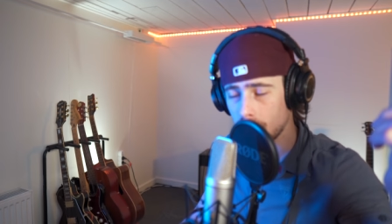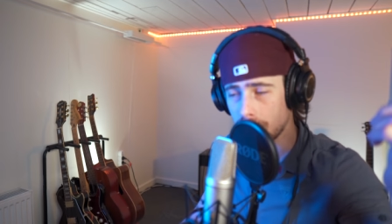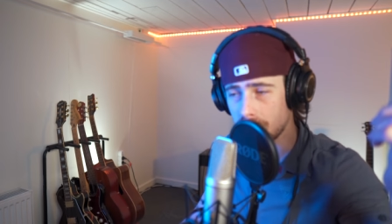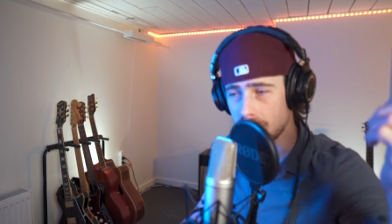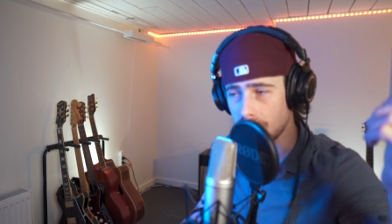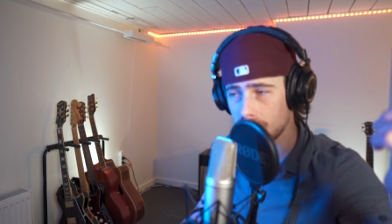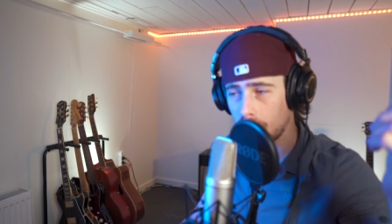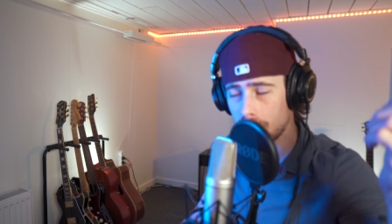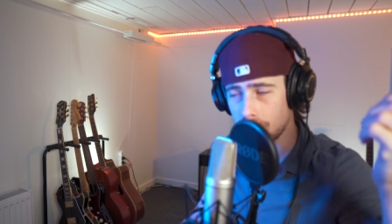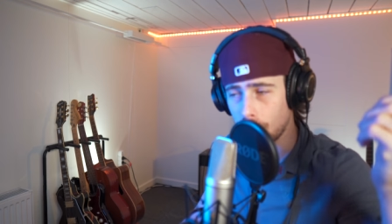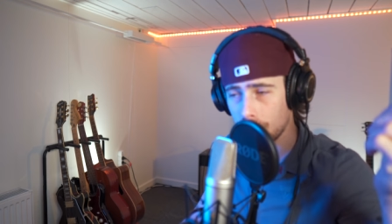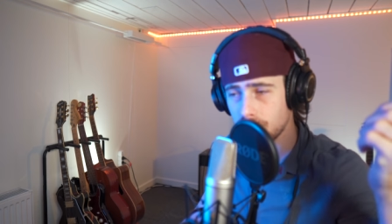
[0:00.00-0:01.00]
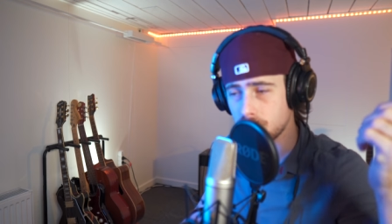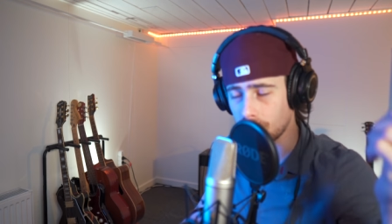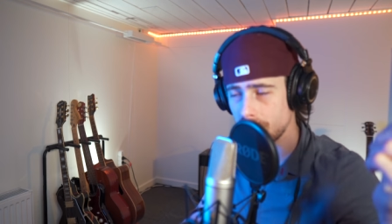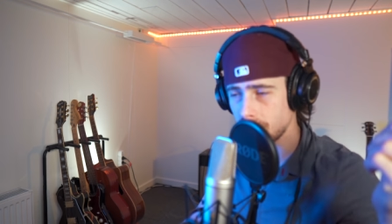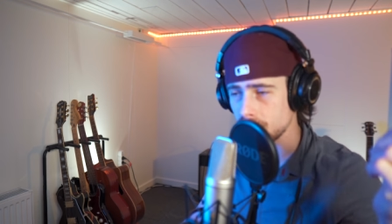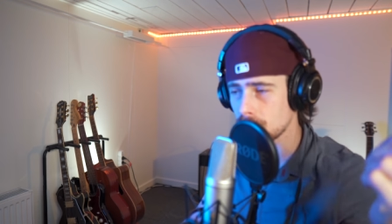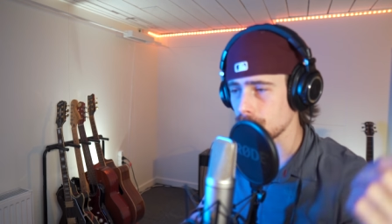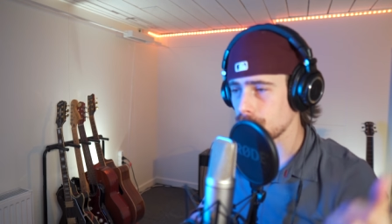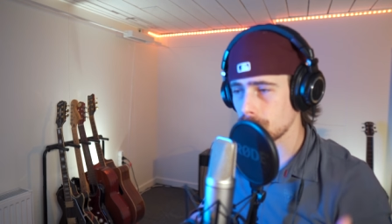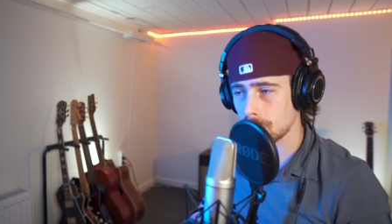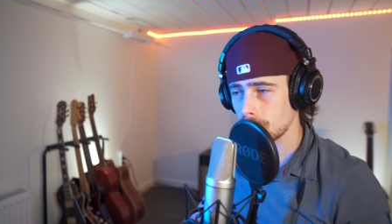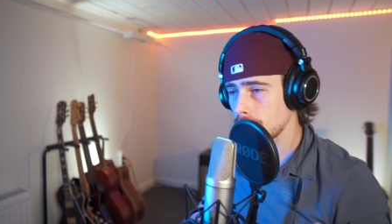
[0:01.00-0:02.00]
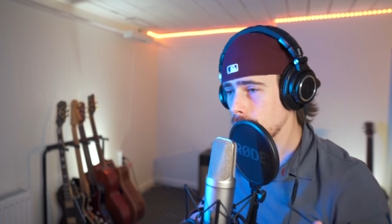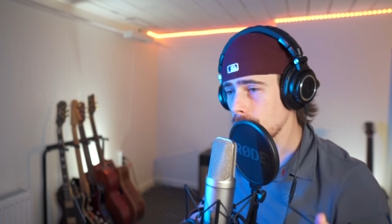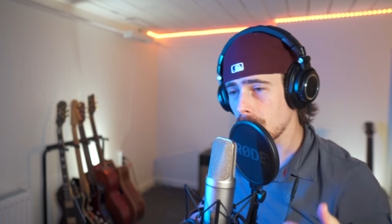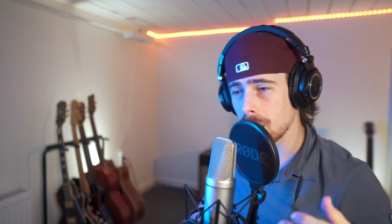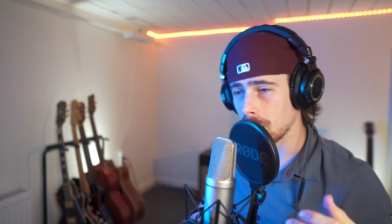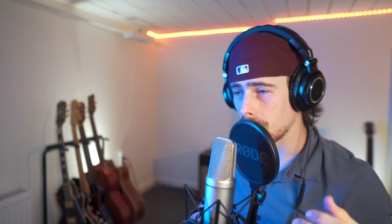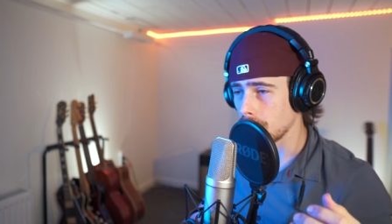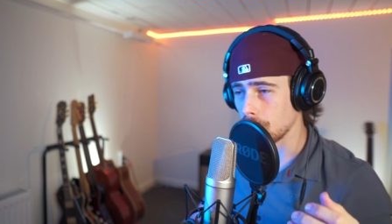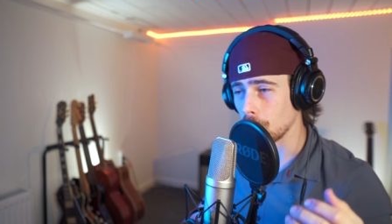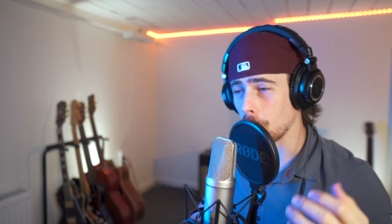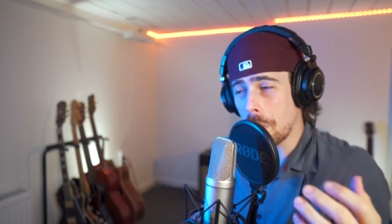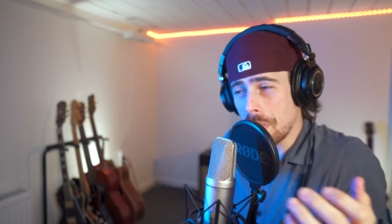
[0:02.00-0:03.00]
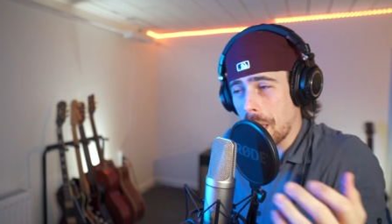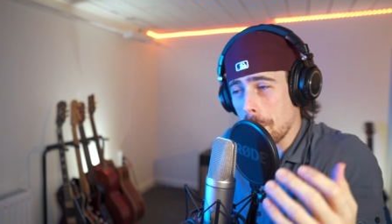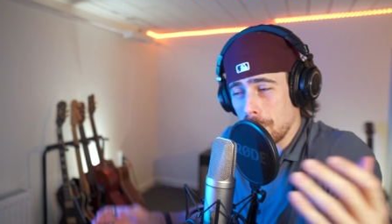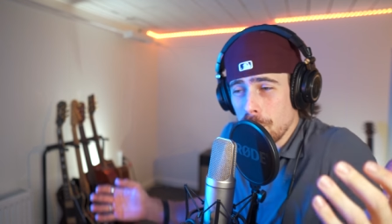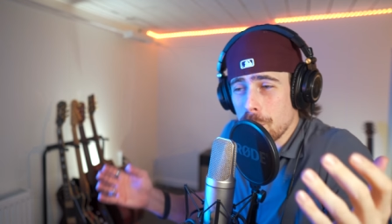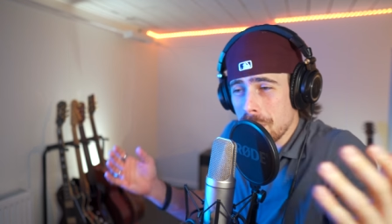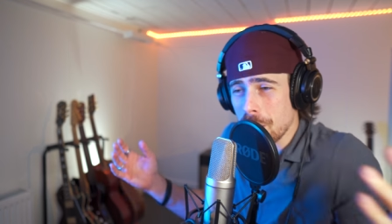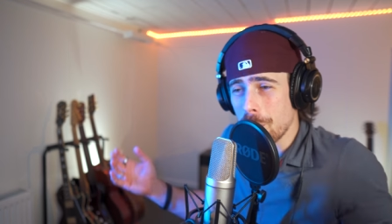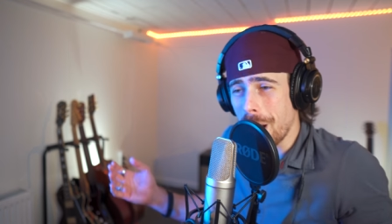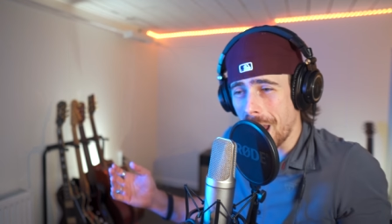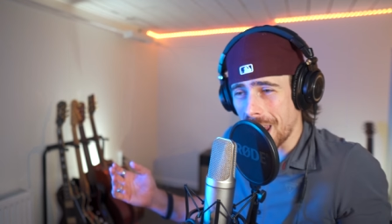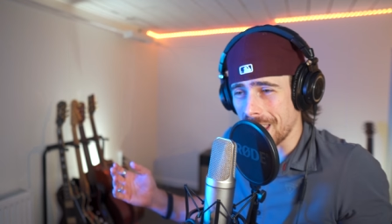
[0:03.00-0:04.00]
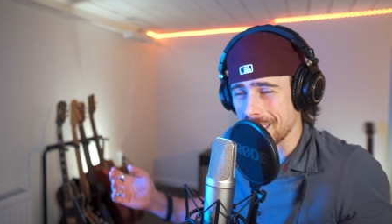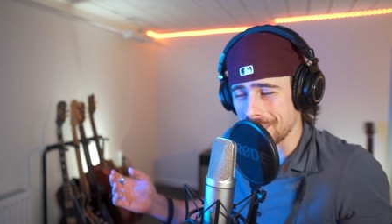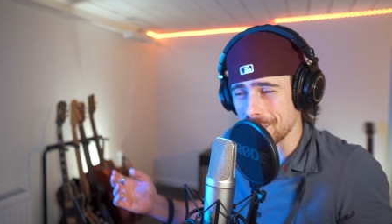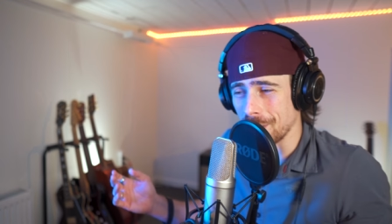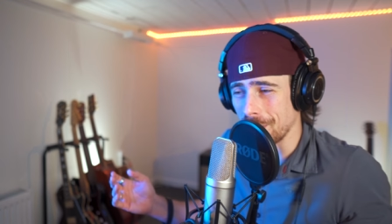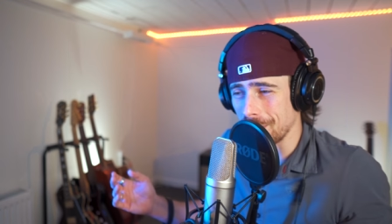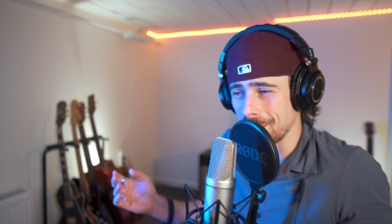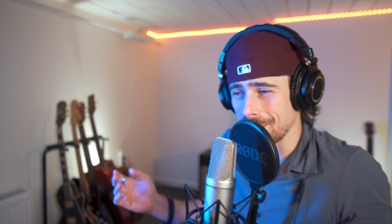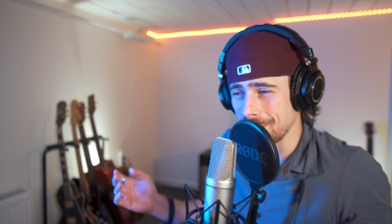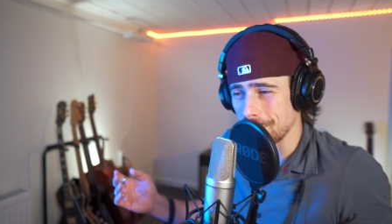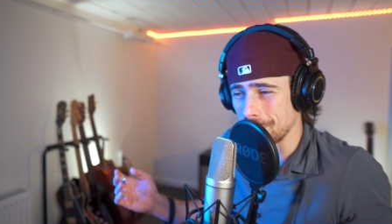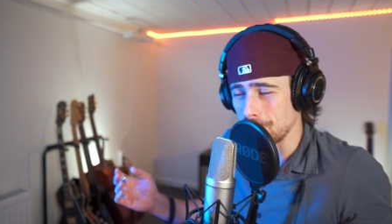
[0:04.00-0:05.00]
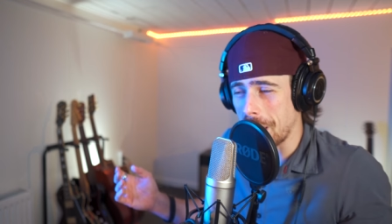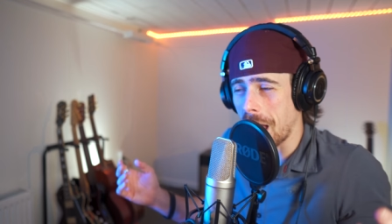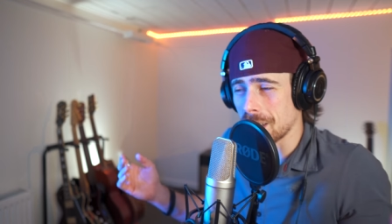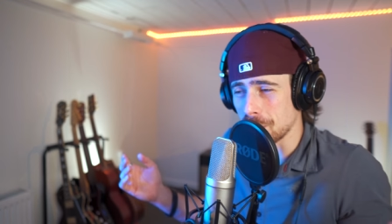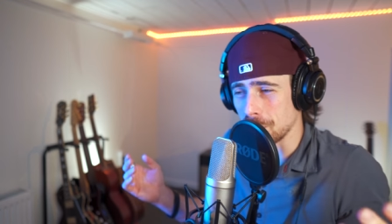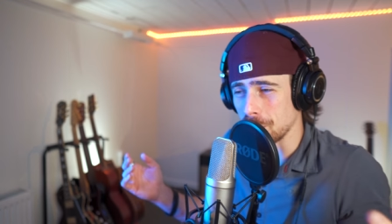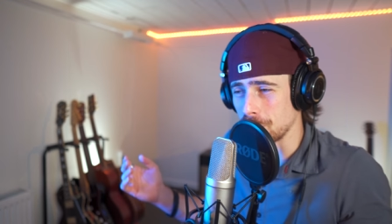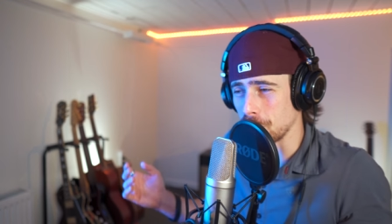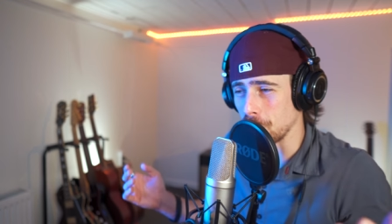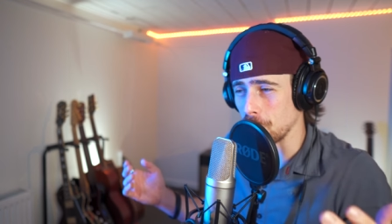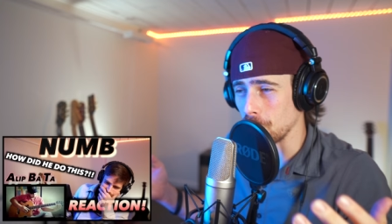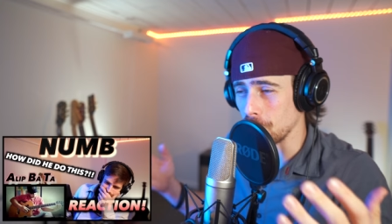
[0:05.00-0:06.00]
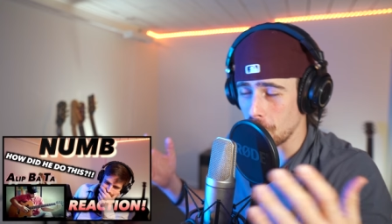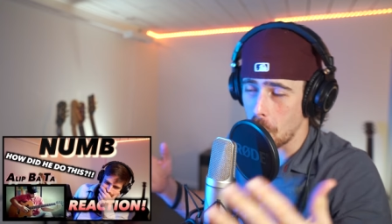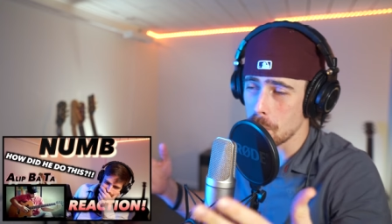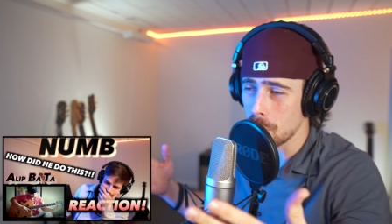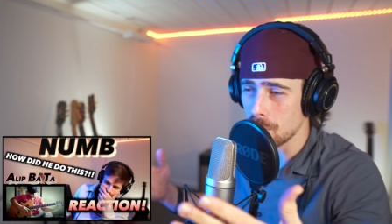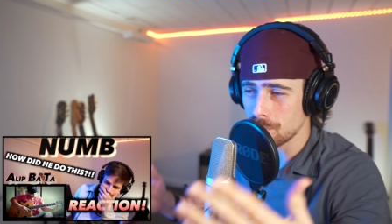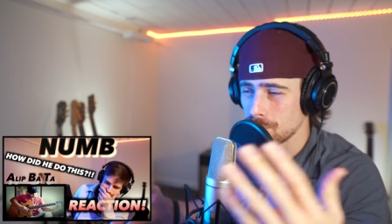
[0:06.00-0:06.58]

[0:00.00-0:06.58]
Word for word: of his guitar, those strings. The one that blew me away and the reaction to numb